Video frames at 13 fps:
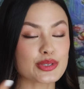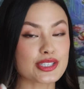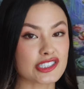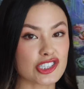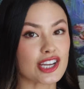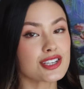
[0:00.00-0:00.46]

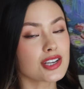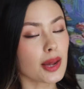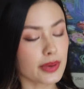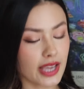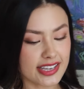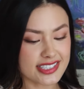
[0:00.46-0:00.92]
to change it
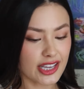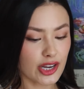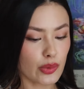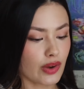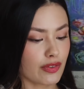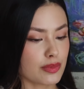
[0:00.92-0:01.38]
up again, to get
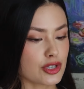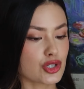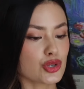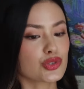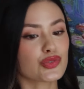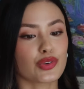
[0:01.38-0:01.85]
away from the
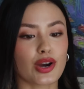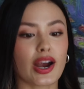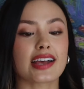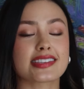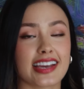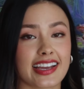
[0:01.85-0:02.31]
shoes for
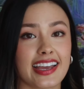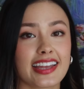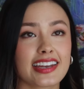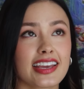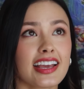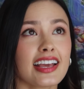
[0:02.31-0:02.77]
a
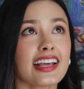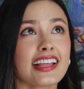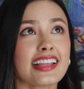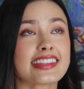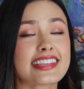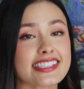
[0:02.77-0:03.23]
second,
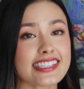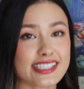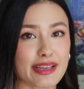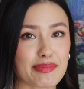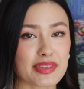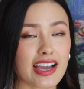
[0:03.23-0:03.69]
this is
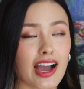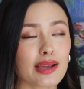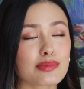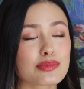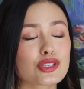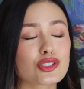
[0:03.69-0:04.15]
something I
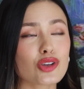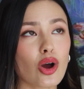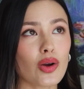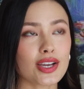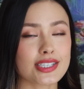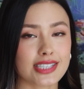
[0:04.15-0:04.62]
am
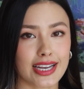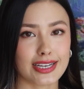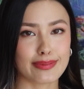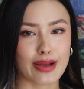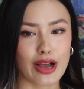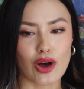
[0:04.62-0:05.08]
so
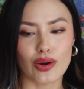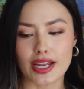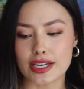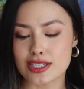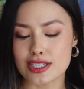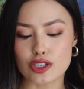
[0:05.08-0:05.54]
excited about,
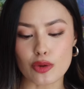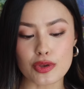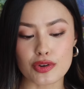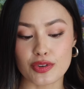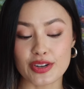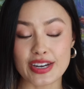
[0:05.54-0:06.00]
and it's so
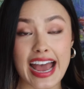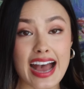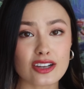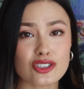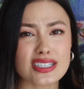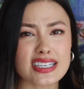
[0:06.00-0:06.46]
beautiful. And
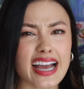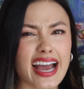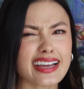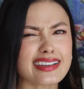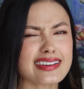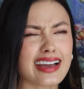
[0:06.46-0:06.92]
actually,
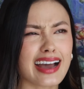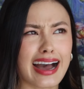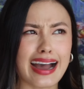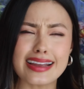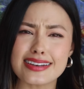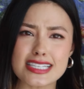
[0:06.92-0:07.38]
I
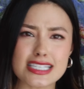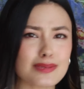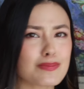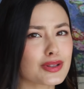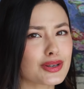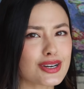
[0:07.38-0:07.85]
kind of
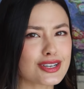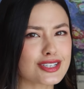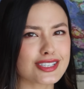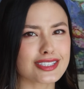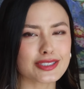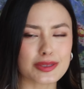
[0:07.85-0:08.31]

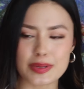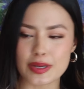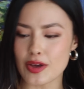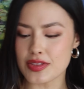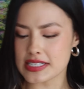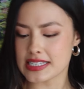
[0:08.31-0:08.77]
splurged a little bit
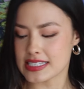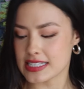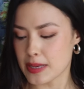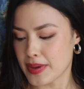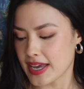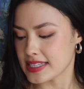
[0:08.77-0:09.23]
on this because
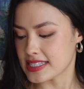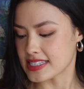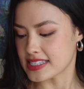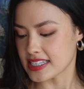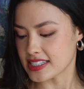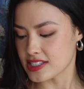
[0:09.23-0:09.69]
I paid
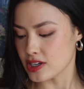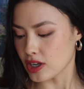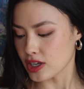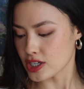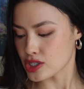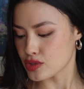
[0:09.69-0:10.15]

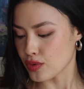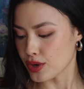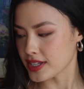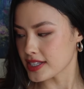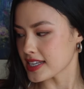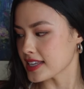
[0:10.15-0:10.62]
$60
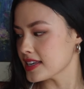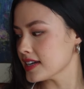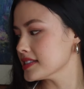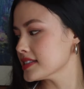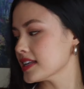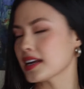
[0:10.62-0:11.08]
for this. I think
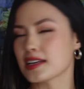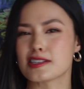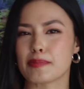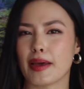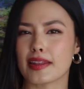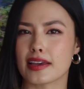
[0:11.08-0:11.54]
I said I
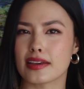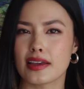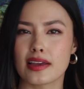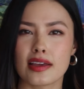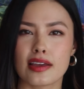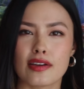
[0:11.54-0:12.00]
spent like
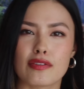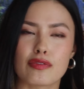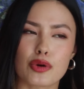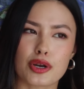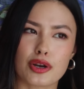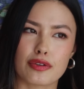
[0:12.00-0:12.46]

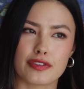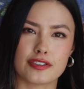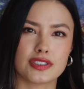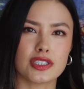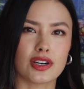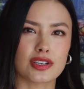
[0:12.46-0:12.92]
40 or
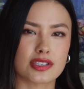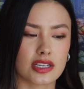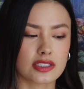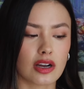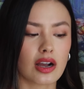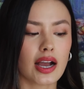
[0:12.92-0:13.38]
50 on
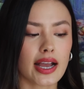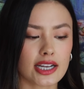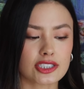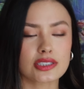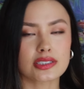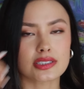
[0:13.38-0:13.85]
TikTok. I
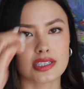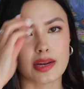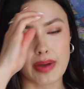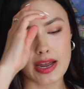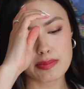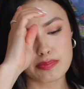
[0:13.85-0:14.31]
actually looked it
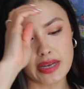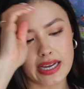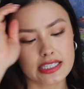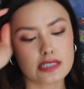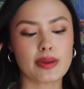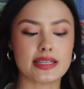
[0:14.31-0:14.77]
up.
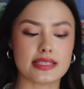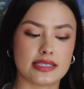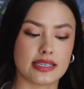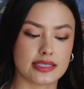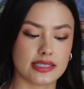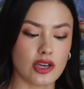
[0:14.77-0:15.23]
I spent
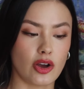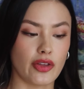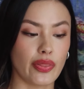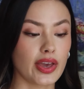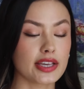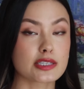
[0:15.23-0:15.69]
60
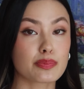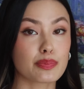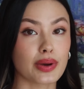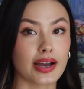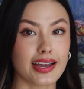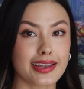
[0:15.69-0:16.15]
on this,
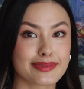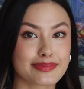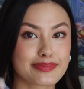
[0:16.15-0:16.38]
but